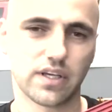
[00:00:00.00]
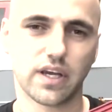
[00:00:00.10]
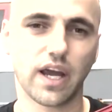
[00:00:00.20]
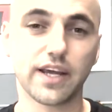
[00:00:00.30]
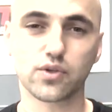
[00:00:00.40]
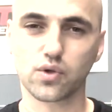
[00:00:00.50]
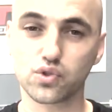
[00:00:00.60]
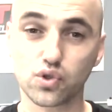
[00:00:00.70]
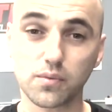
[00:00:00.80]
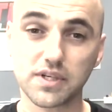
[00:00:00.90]
I had to
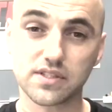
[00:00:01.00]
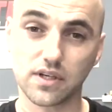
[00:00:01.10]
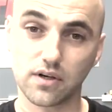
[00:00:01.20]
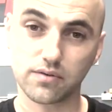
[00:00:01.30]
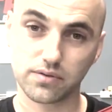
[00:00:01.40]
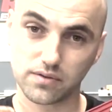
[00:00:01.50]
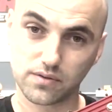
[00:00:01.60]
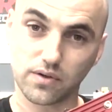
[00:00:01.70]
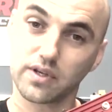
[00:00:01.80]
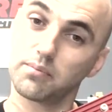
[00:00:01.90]
control myself
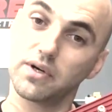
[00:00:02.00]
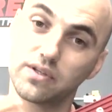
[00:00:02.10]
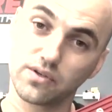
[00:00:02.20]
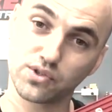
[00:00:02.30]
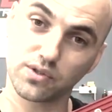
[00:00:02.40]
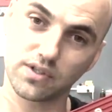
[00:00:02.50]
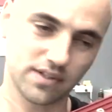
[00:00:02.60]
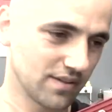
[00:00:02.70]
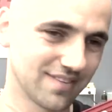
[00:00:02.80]
talking about the controller.